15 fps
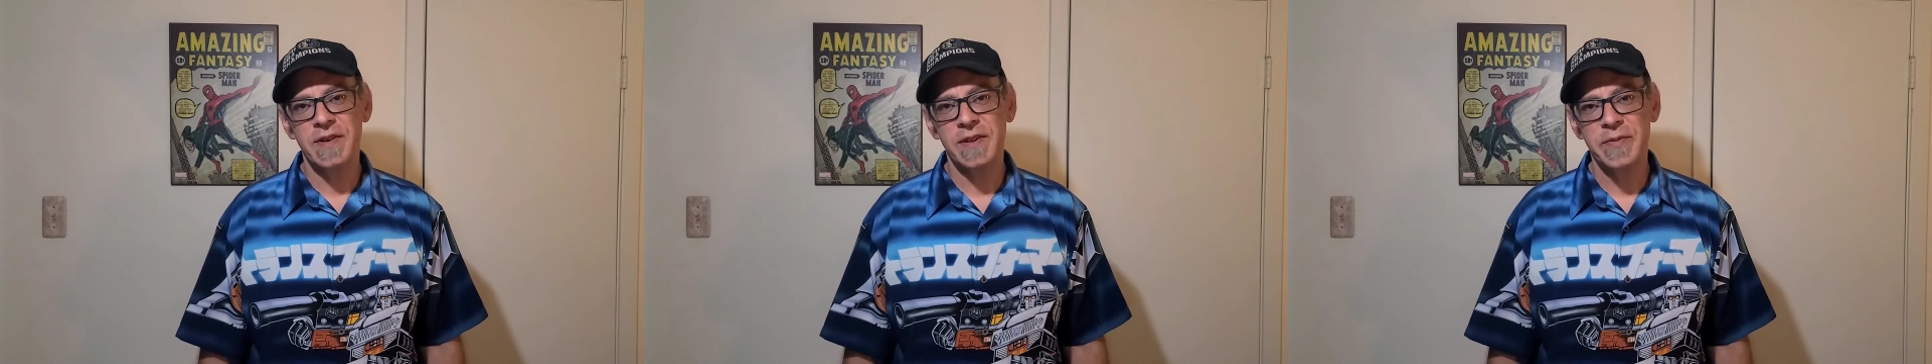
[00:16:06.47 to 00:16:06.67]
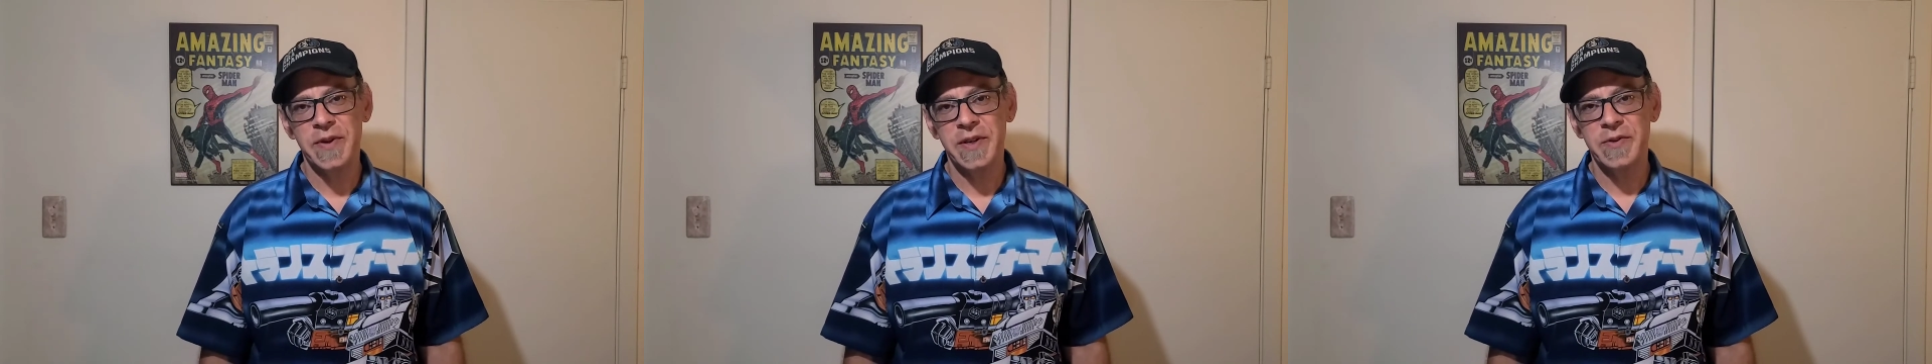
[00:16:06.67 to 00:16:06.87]

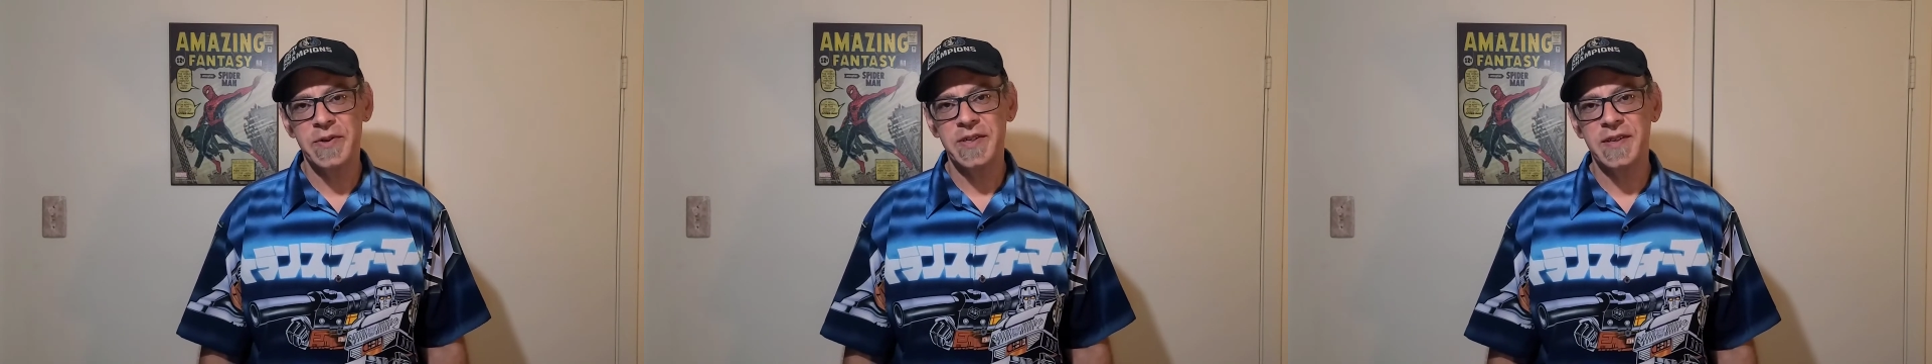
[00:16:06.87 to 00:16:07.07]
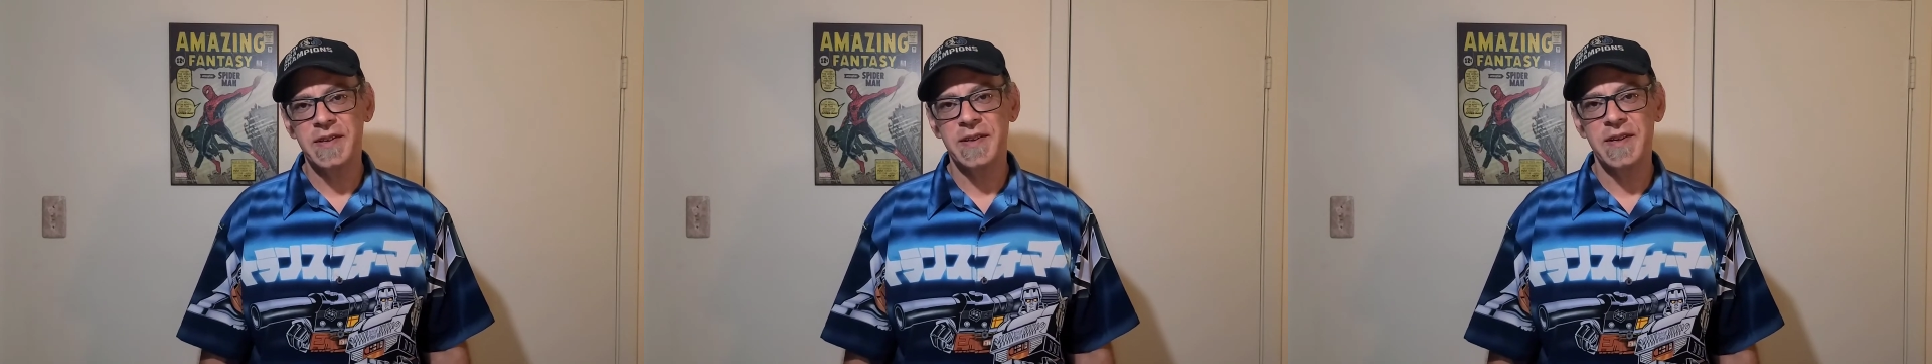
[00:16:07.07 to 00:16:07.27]
Let me know what
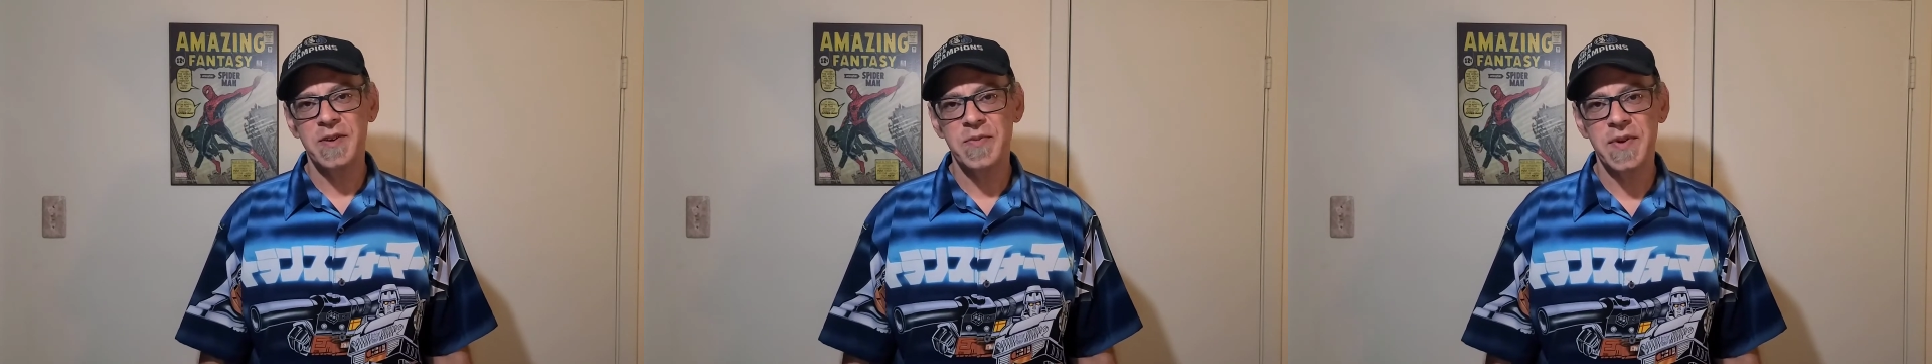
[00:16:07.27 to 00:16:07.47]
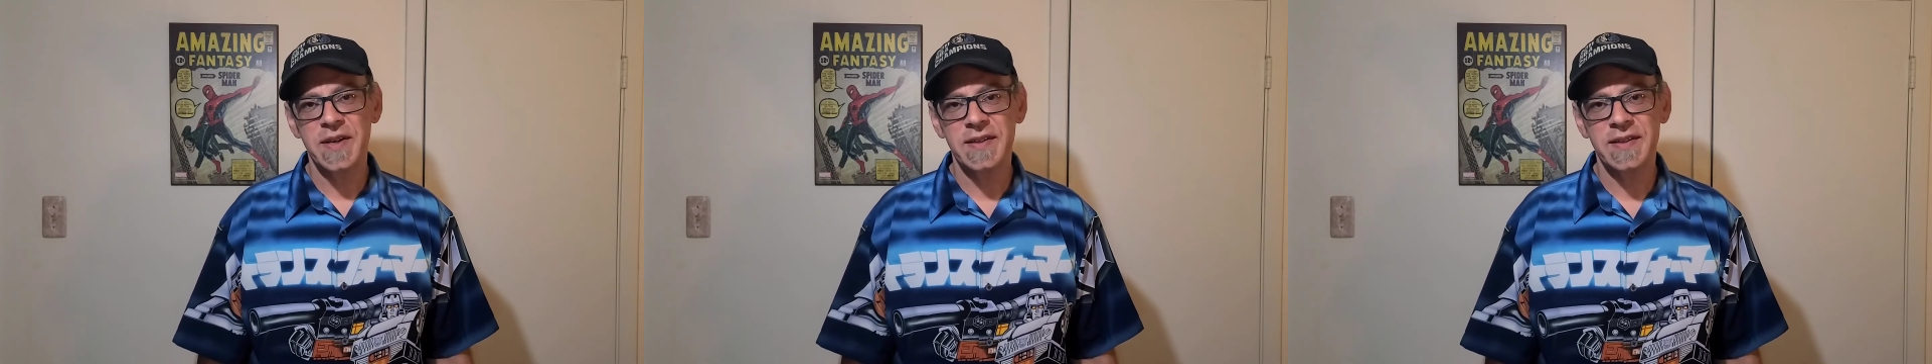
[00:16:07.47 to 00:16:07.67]
you think
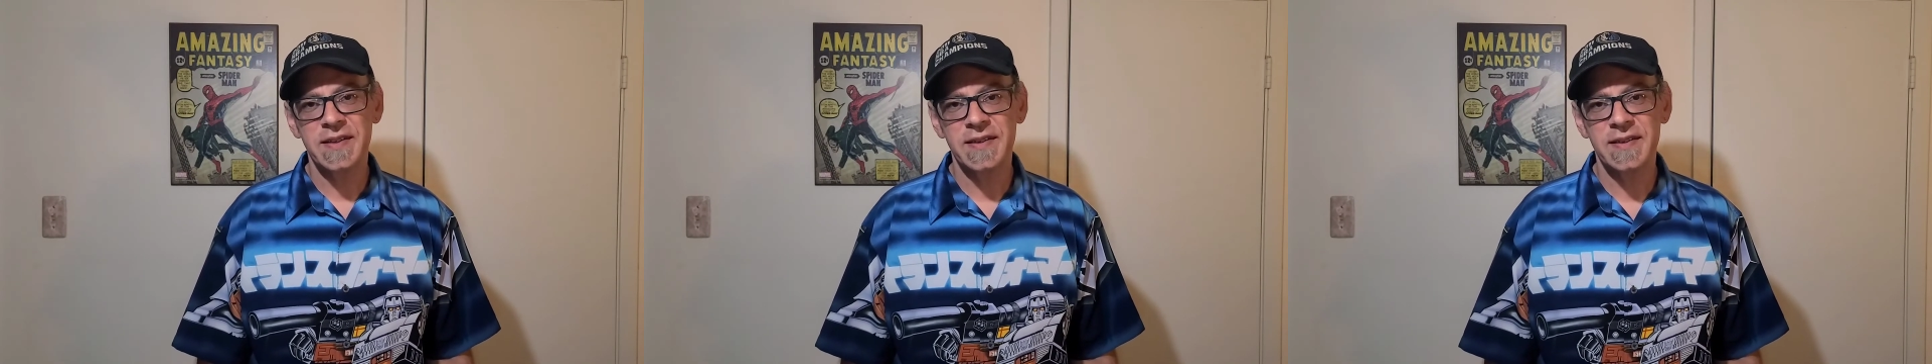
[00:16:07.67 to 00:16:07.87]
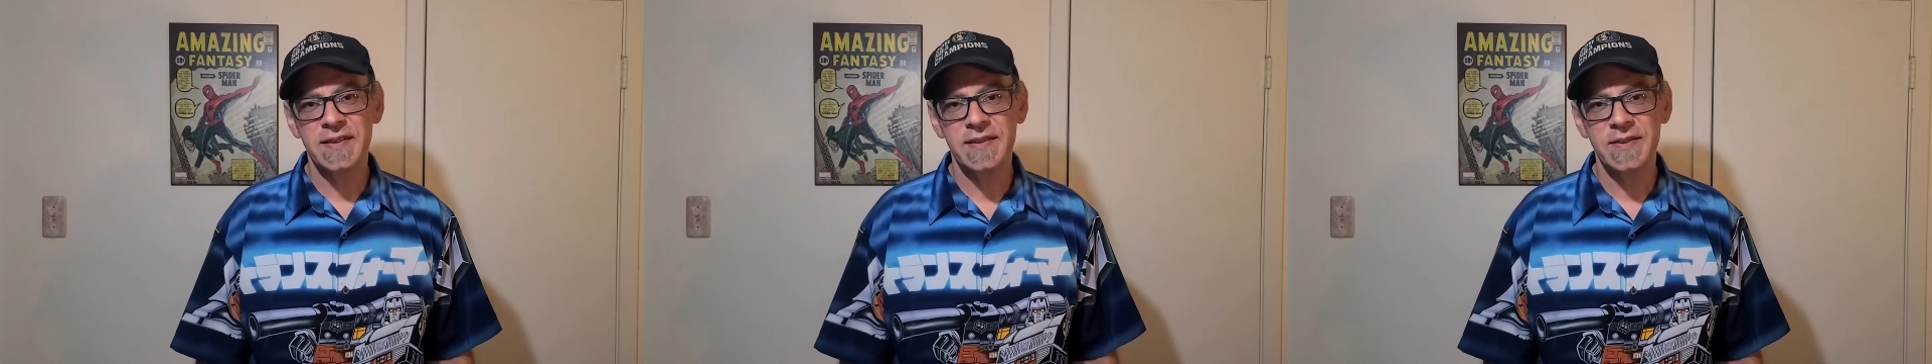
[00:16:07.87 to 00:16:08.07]
about
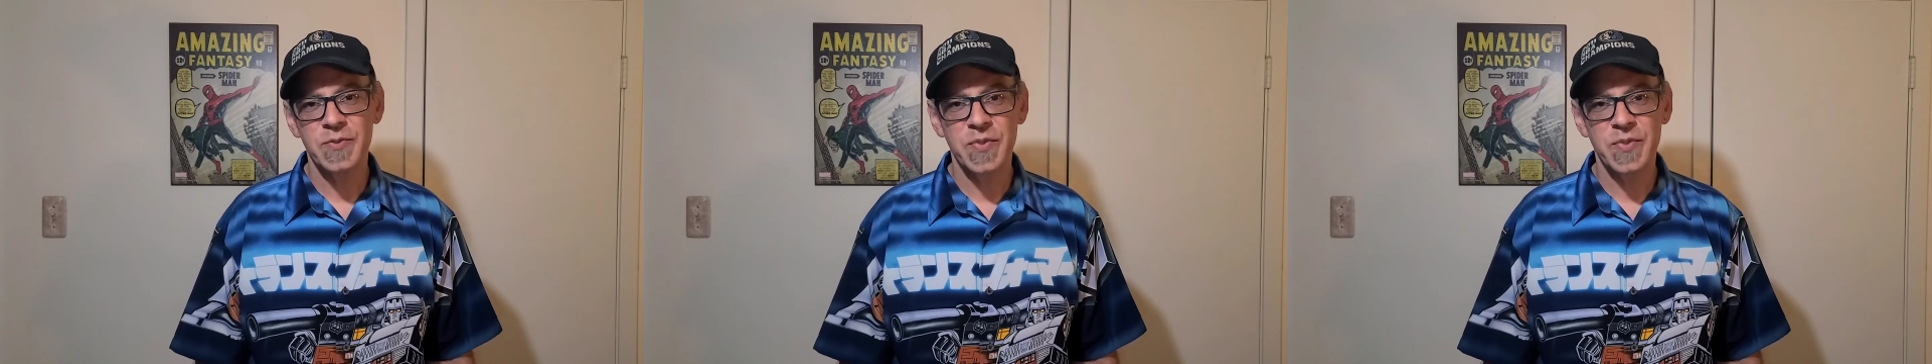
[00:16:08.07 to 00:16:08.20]
the